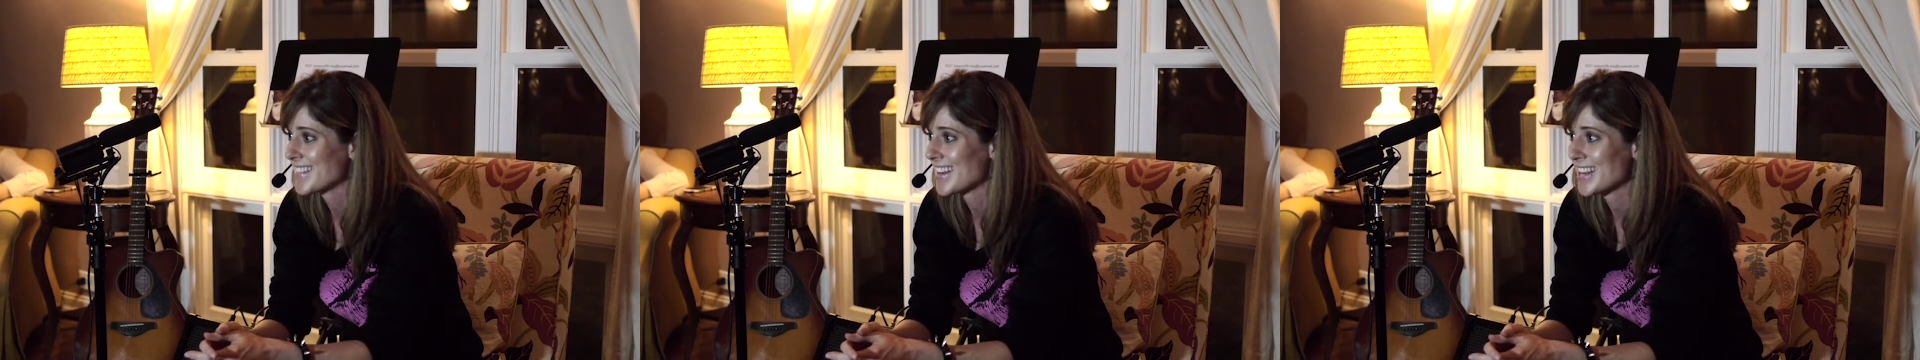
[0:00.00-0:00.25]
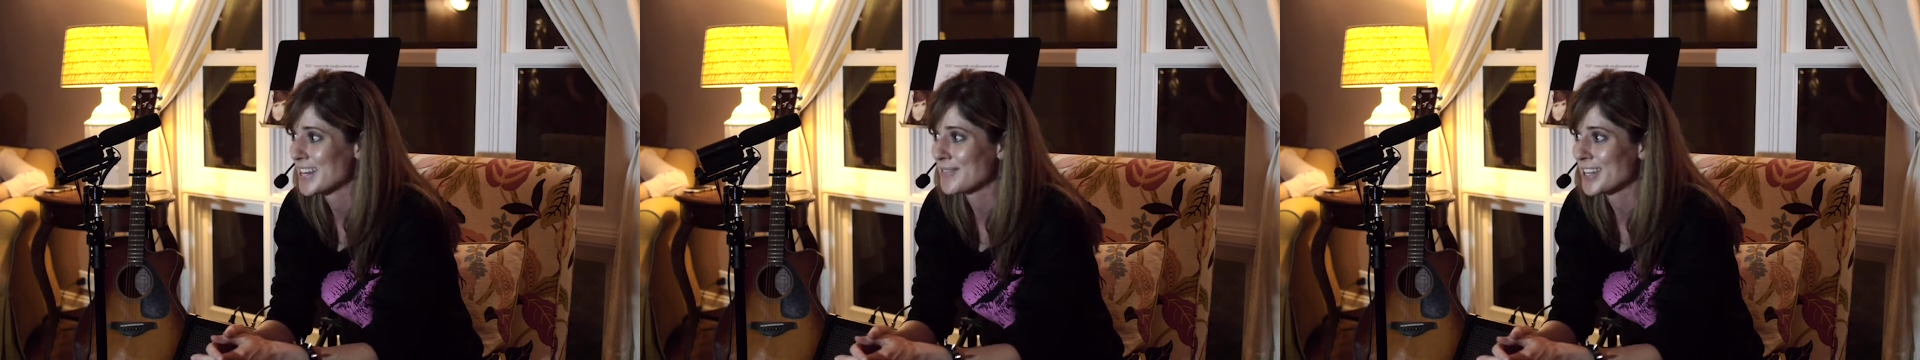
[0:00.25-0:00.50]

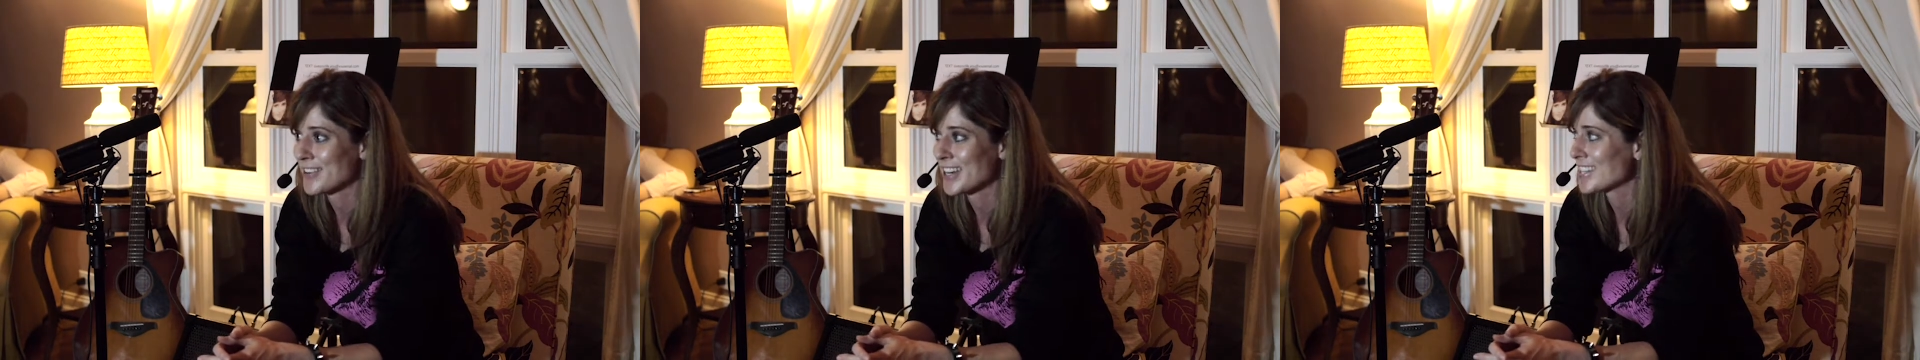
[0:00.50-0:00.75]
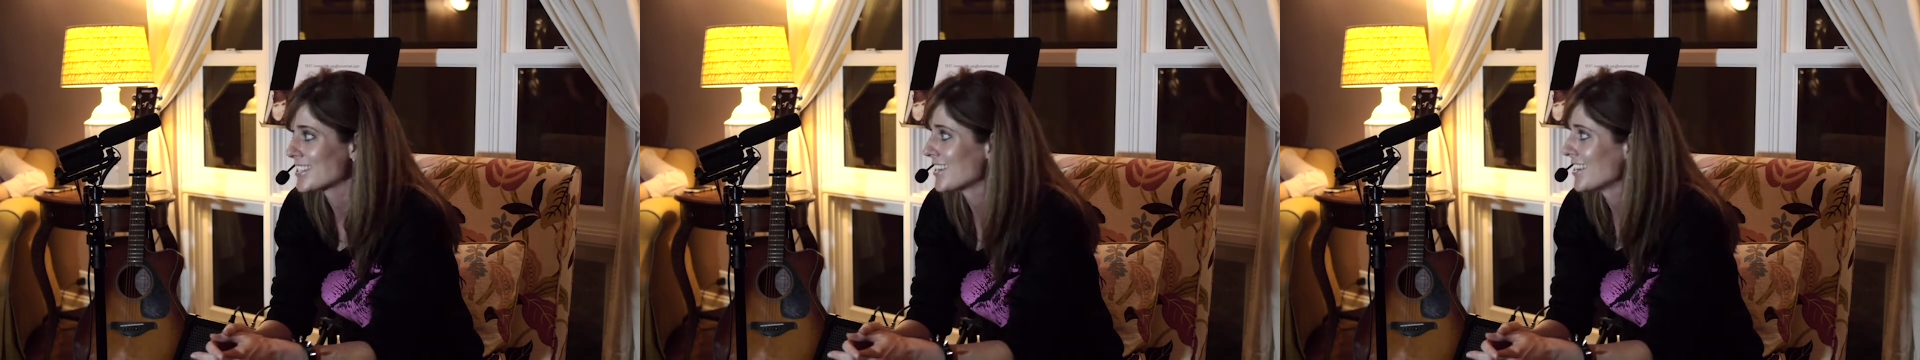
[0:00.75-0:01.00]
Anybody
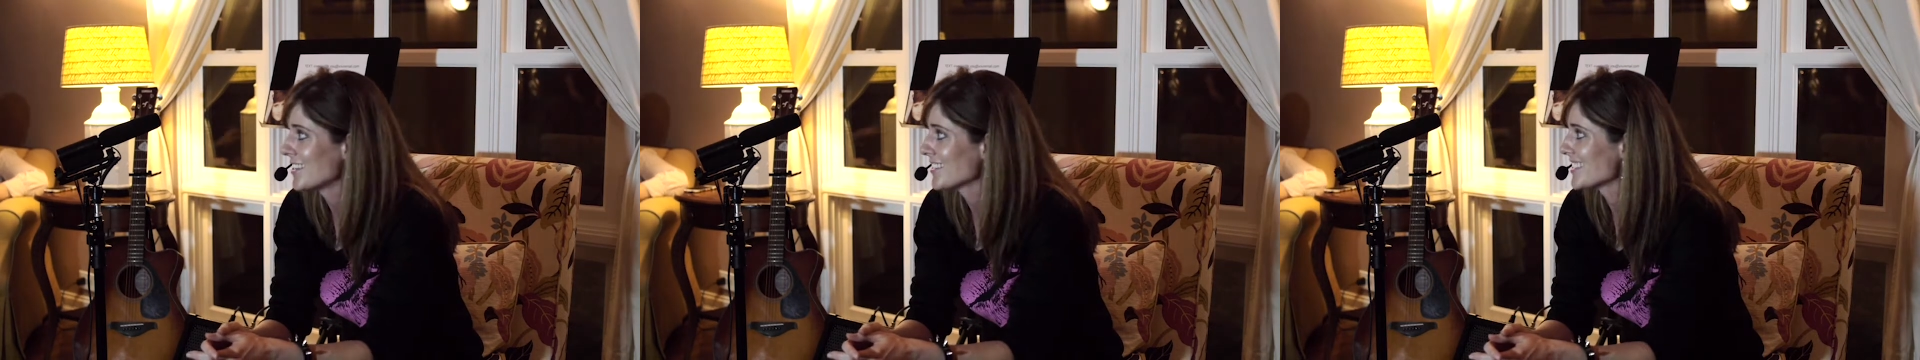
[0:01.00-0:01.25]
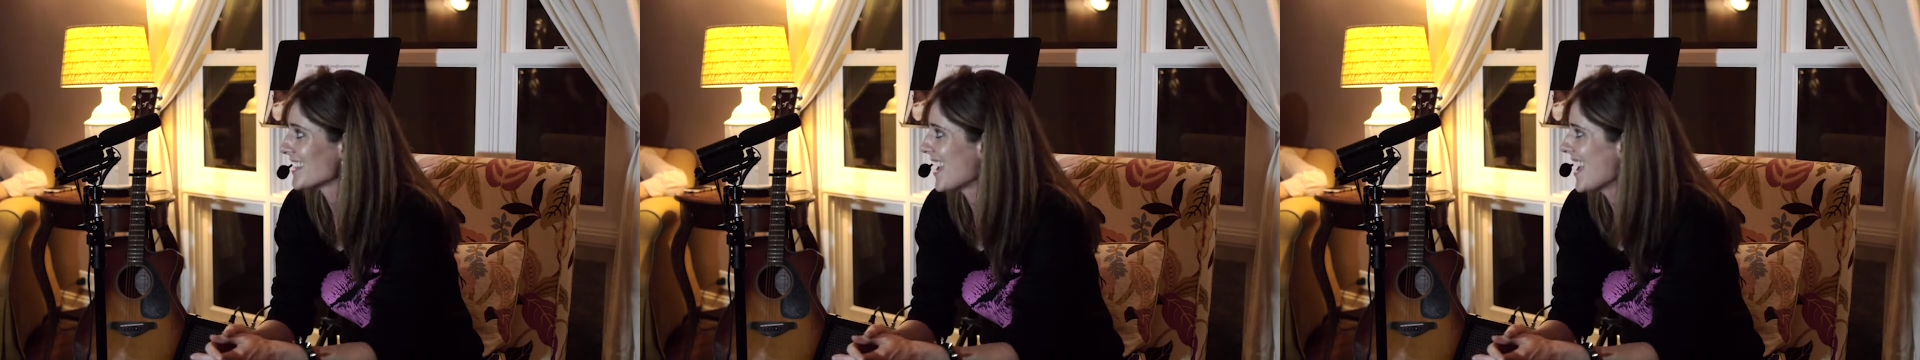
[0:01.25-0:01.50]
write
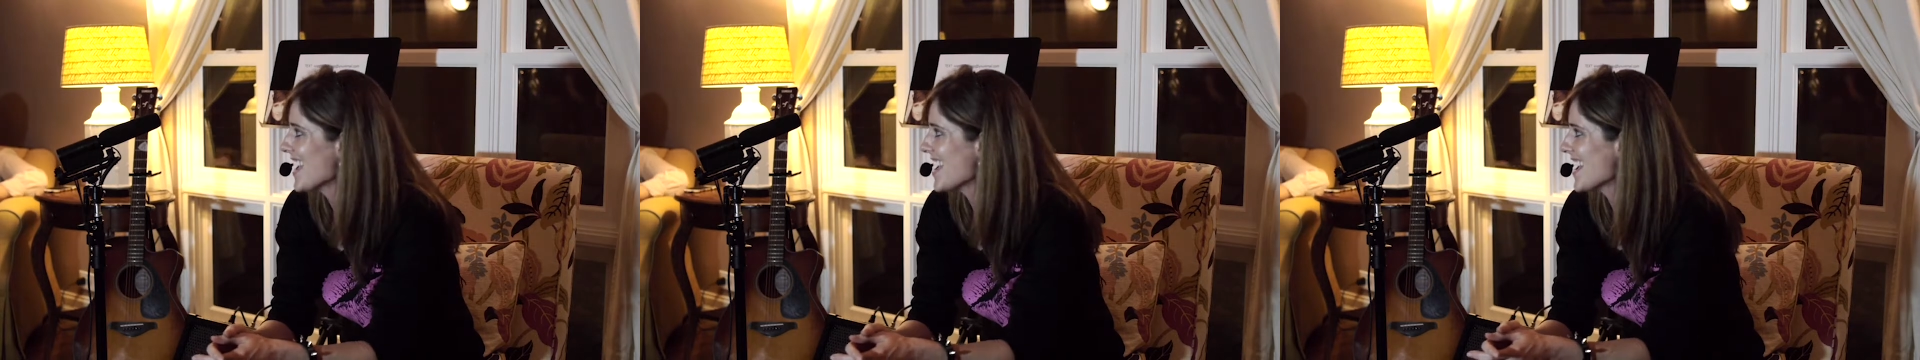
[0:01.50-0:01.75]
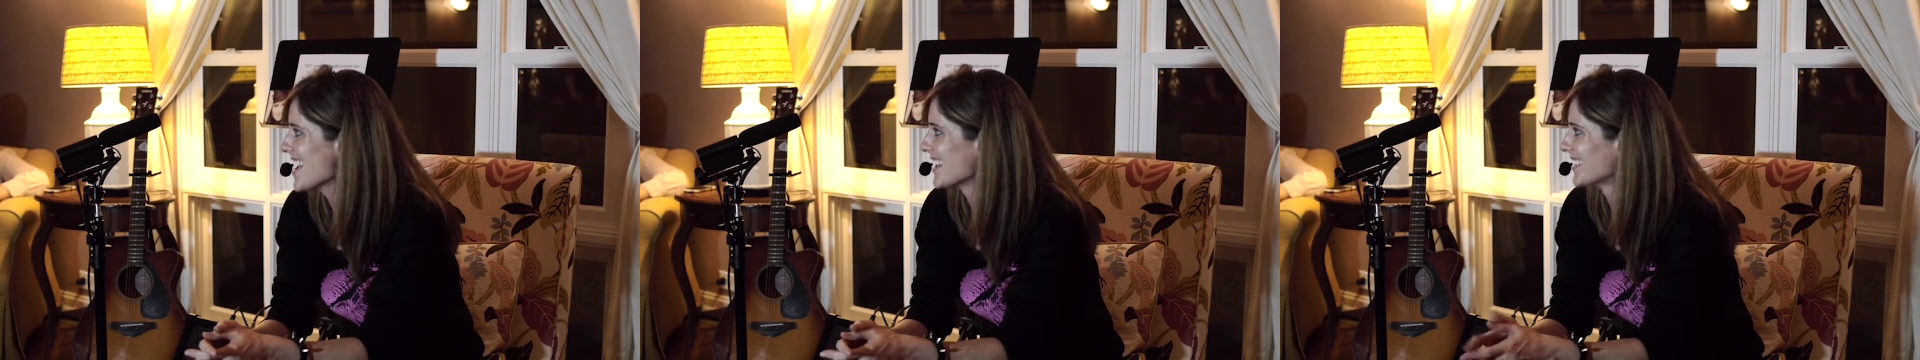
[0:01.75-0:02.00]
songs?
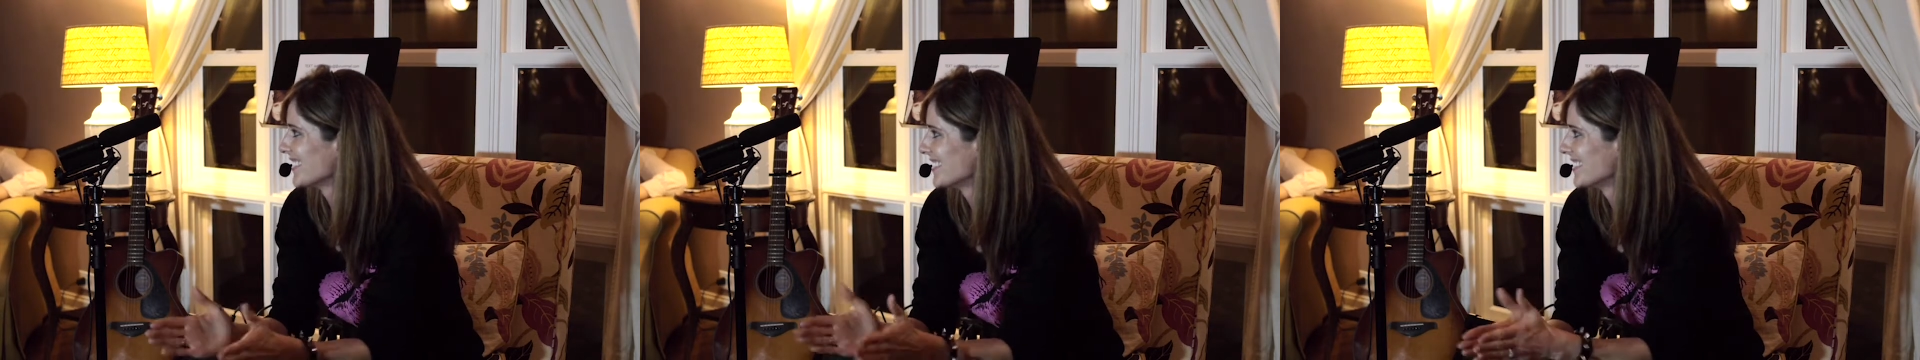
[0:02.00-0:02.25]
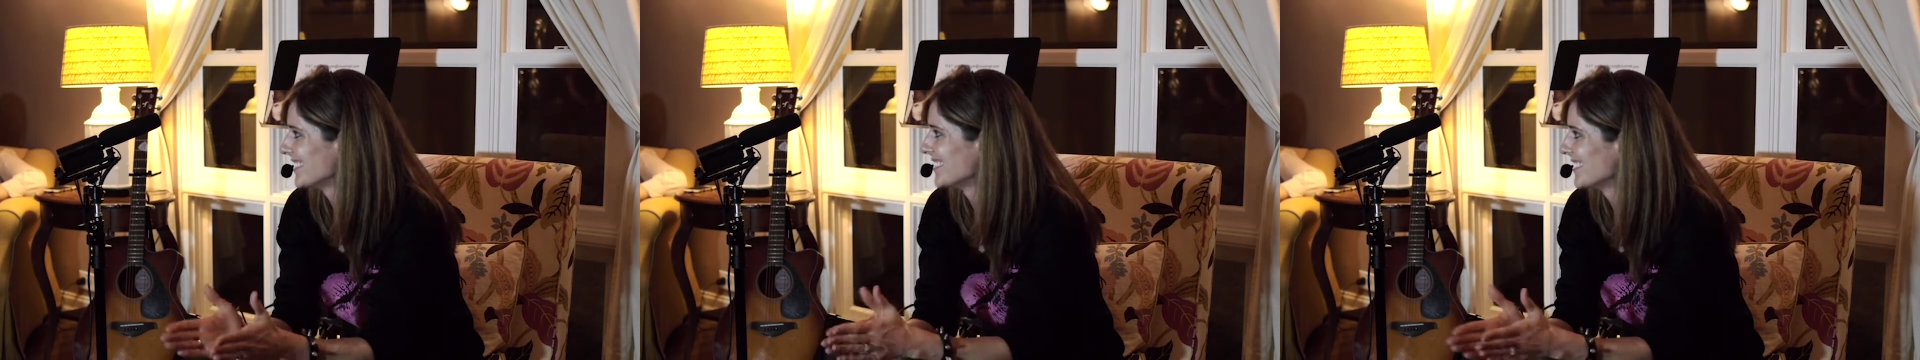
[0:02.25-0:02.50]
Yeah,
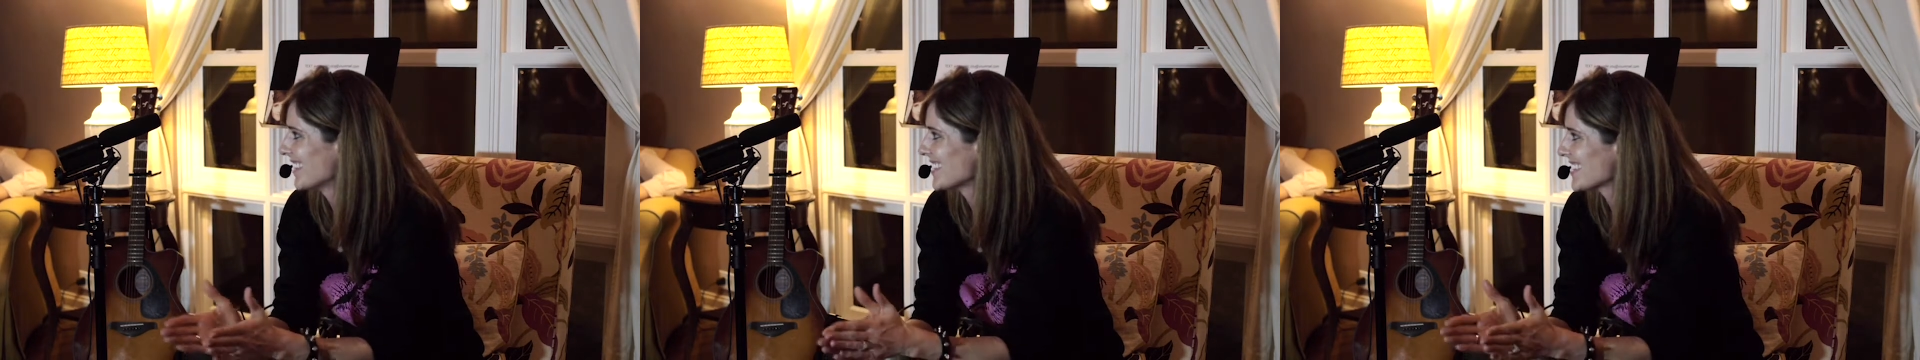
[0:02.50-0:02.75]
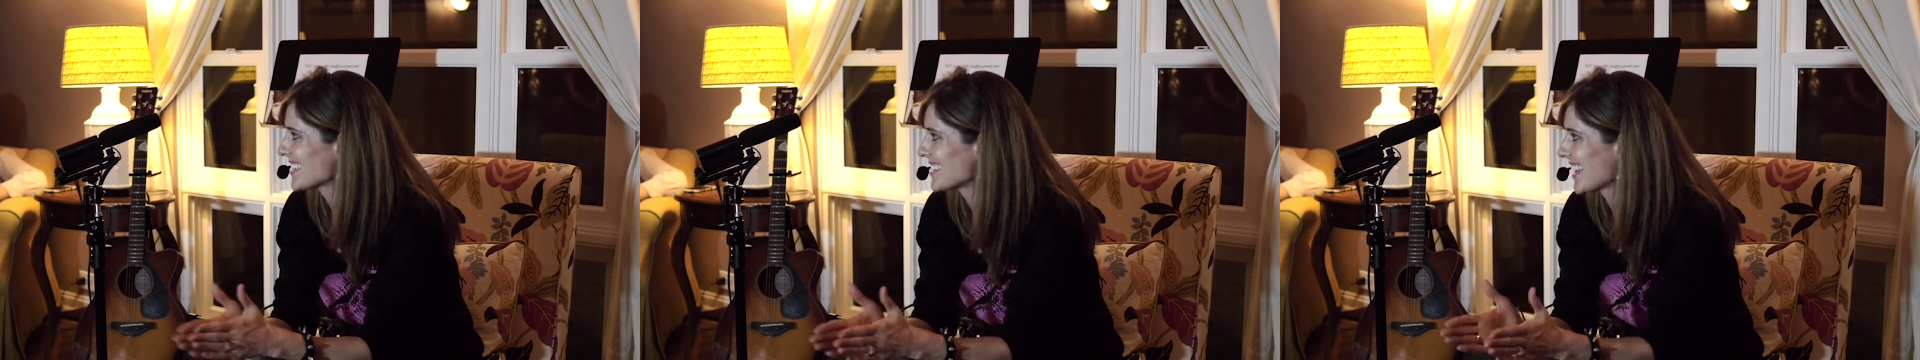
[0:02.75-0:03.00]

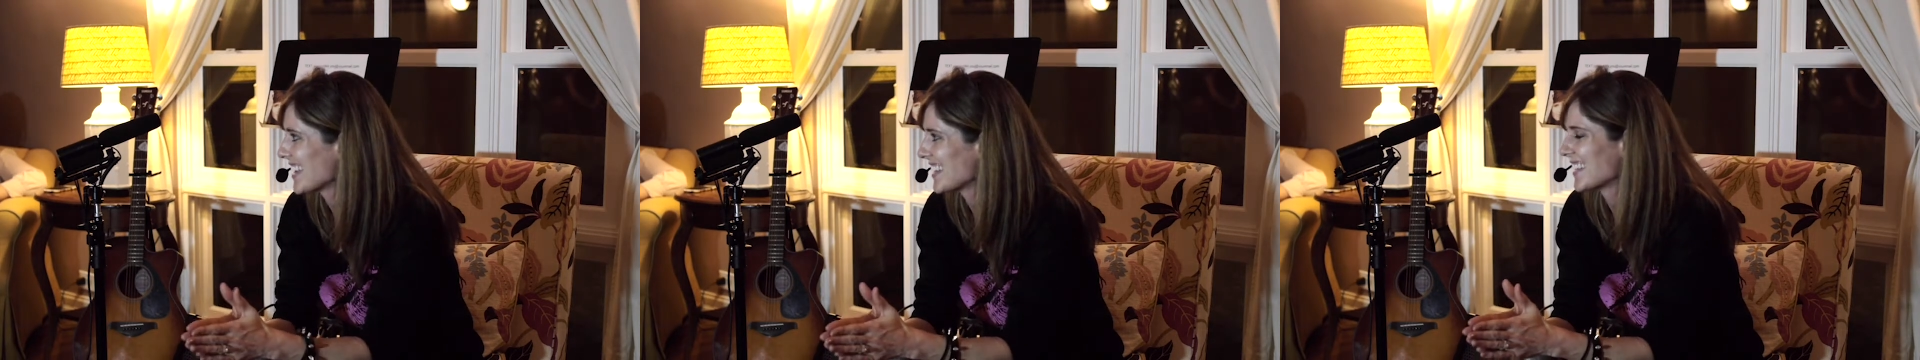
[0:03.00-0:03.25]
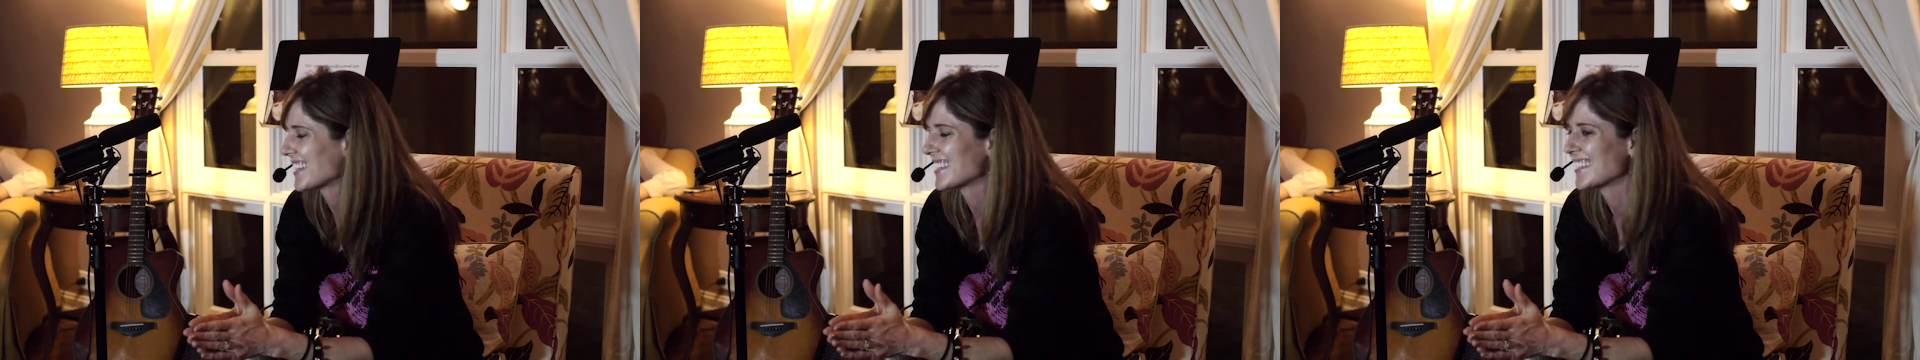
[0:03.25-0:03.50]
that's
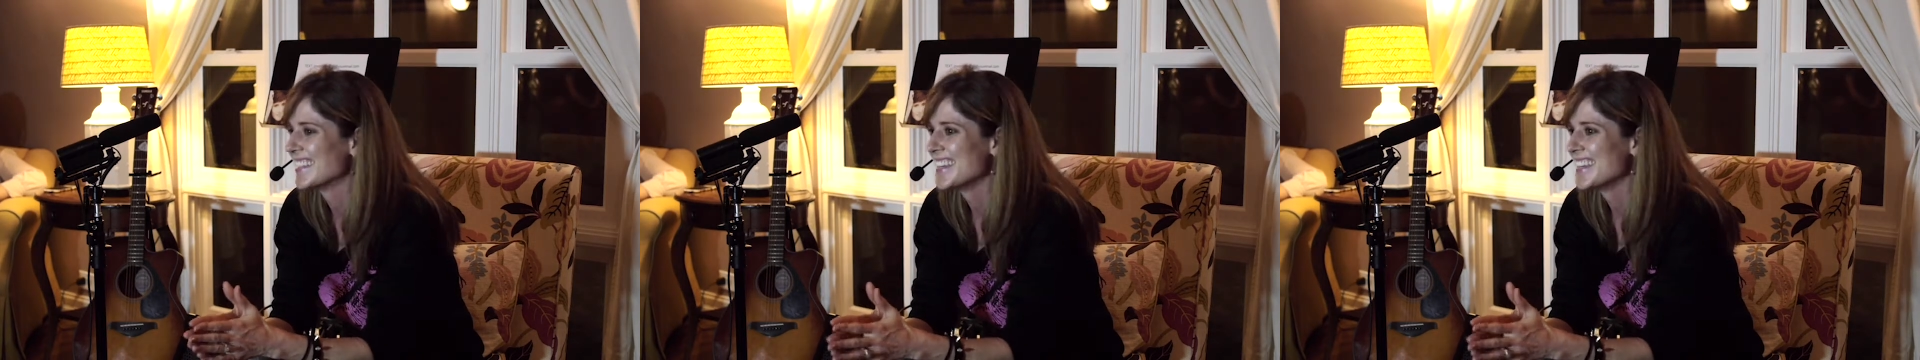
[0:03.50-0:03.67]
exciting.